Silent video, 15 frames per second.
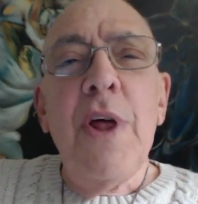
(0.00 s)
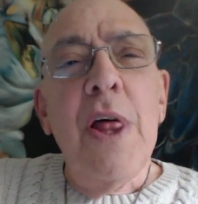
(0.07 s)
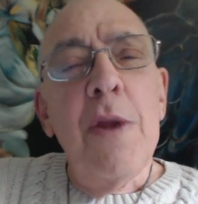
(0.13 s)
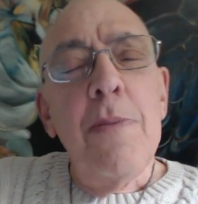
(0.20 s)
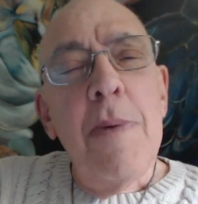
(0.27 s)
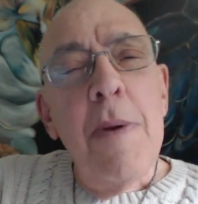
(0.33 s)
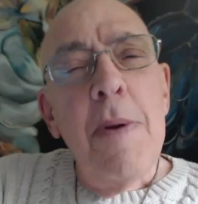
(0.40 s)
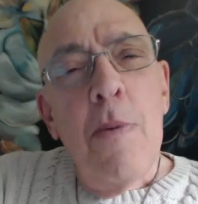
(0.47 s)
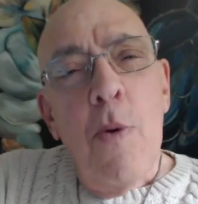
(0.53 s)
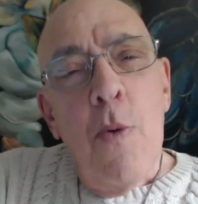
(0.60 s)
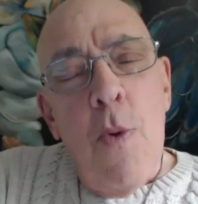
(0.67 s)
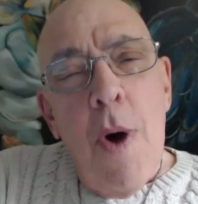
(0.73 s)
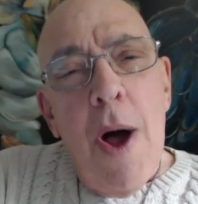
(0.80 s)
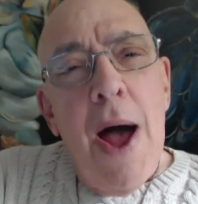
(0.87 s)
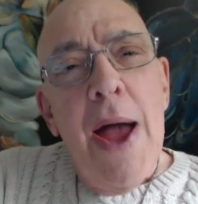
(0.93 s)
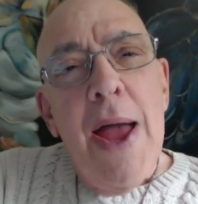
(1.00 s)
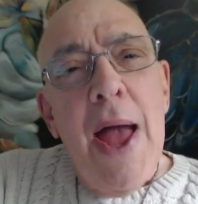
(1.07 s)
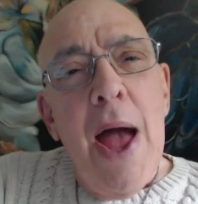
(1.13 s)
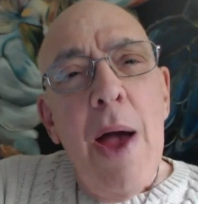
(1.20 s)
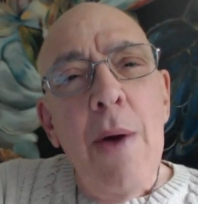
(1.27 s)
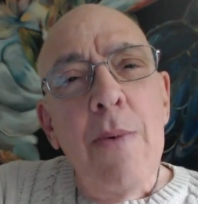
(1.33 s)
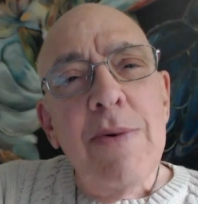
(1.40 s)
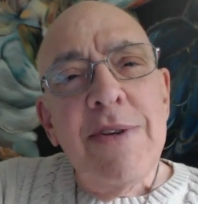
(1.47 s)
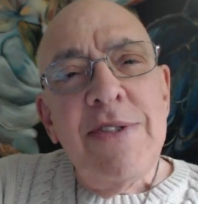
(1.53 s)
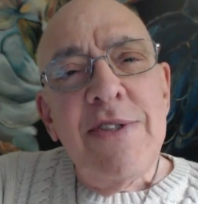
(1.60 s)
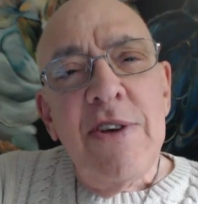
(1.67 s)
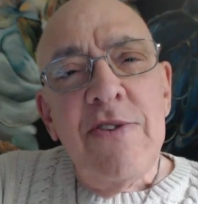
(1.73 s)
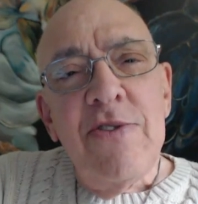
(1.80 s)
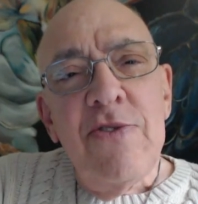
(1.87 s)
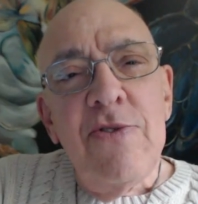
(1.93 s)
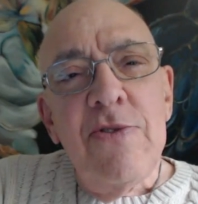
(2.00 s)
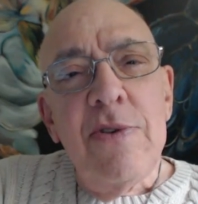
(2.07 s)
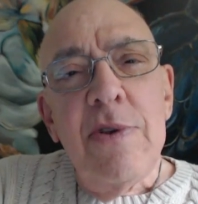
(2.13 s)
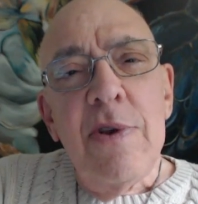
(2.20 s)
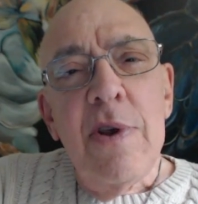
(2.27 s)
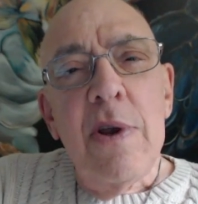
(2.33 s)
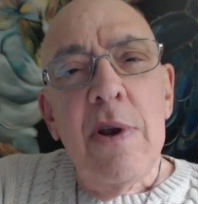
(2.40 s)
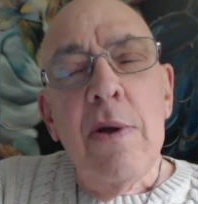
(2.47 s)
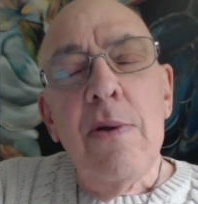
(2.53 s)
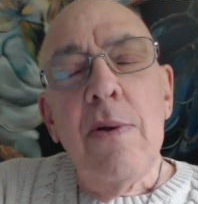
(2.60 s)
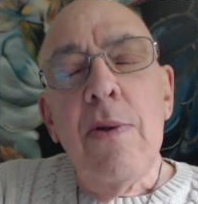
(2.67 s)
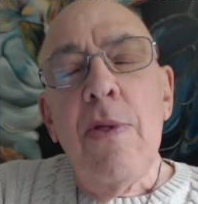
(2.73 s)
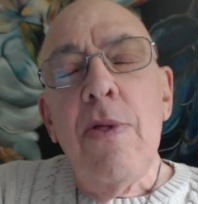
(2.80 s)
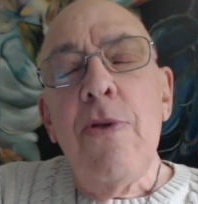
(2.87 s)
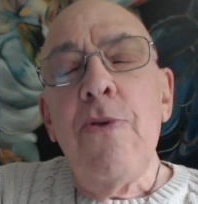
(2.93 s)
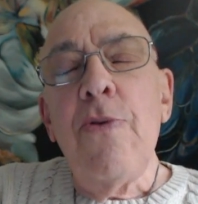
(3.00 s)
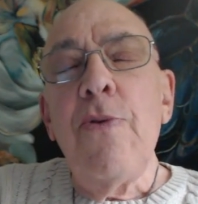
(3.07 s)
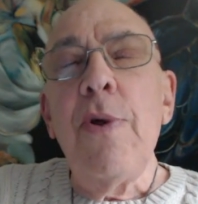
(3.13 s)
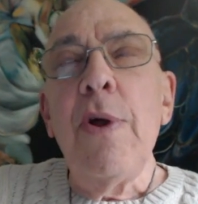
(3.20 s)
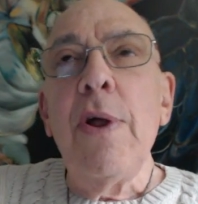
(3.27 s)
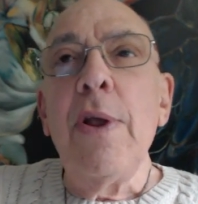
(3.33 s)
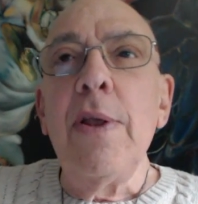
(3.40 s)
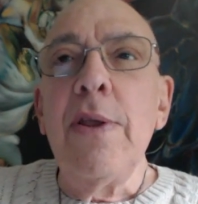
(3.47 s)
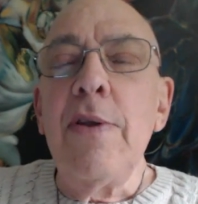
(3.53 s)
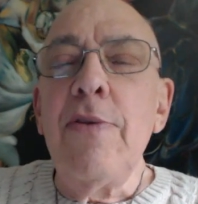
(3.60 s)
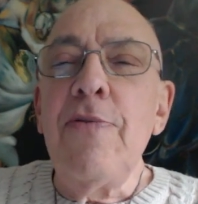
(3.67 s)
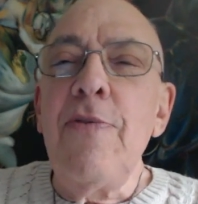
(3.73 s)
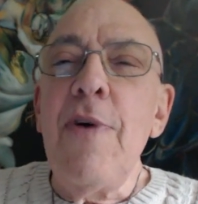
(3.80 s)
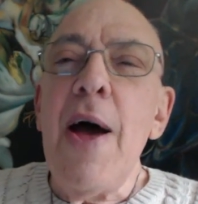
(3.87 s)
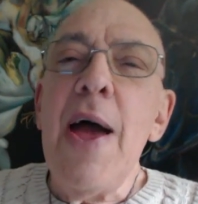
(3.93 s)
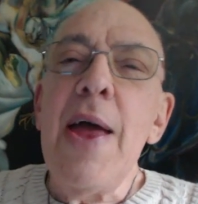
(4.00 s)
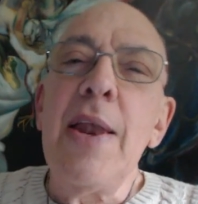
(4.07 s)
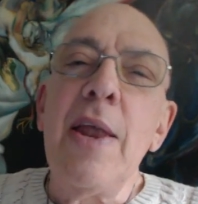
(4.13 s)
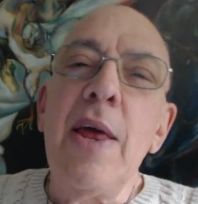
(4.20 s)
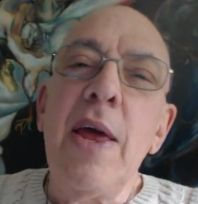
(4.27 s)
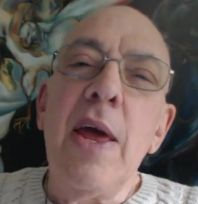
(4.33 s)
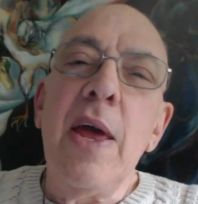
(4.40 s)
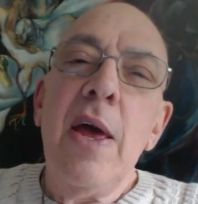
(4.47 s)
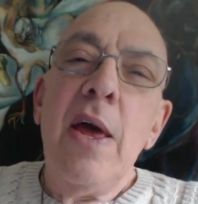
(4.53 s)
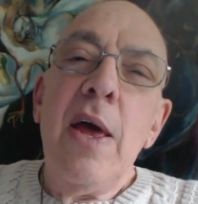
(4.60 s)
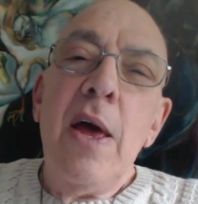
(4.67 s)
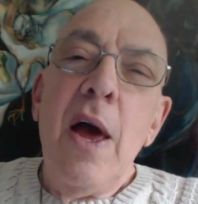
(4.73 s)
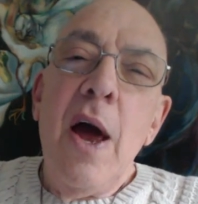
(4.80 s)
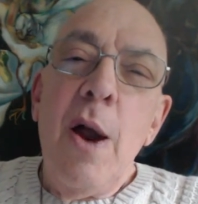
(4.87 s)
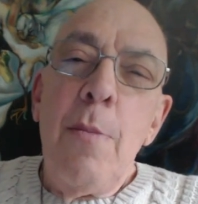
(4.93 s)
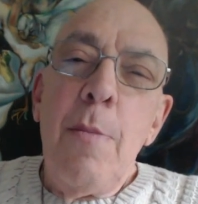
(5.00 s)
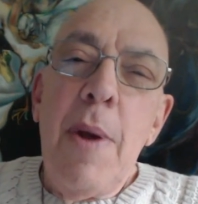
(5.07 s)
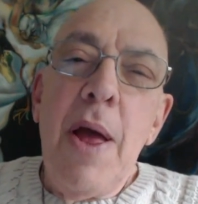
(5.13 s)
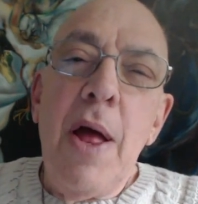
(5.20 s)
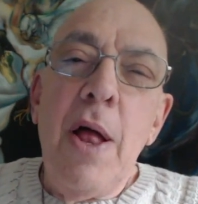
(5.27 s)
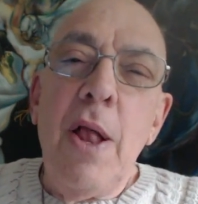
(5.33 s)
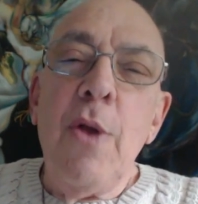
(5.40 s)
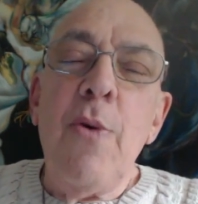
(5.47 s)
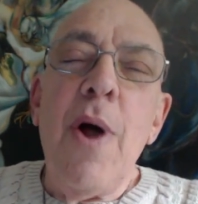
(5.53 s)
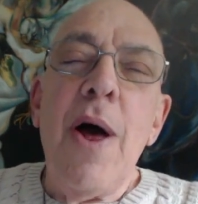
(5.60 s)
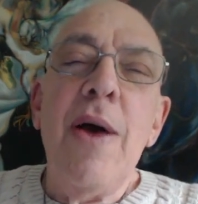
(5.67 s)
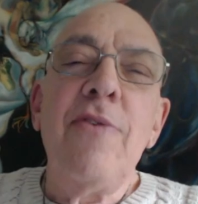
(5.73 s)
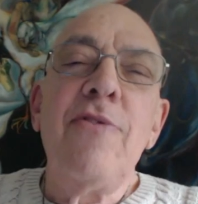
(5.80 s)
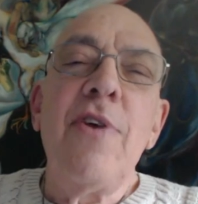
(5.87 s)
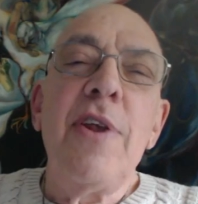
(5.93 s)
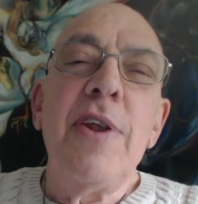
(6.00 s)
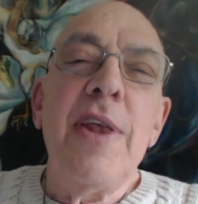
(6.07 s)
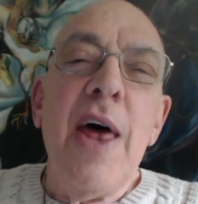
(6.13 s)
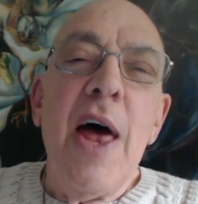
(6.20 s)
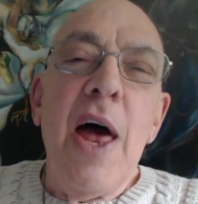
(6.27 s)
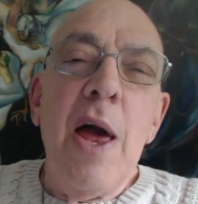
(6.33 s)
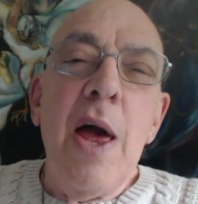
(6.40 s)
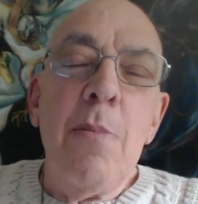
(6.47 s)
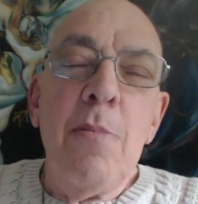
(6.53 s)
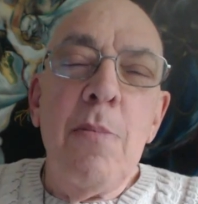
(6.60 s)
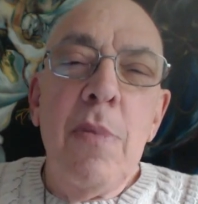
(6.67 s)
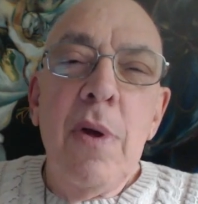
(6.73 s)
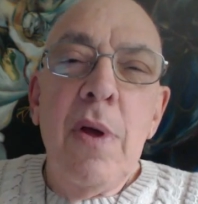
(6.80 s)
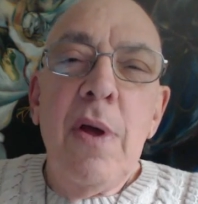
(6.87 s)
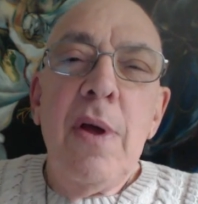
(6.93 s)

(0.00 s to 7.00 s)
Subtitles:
Telling people why I was just, thrilled that finally a mail arrives on time.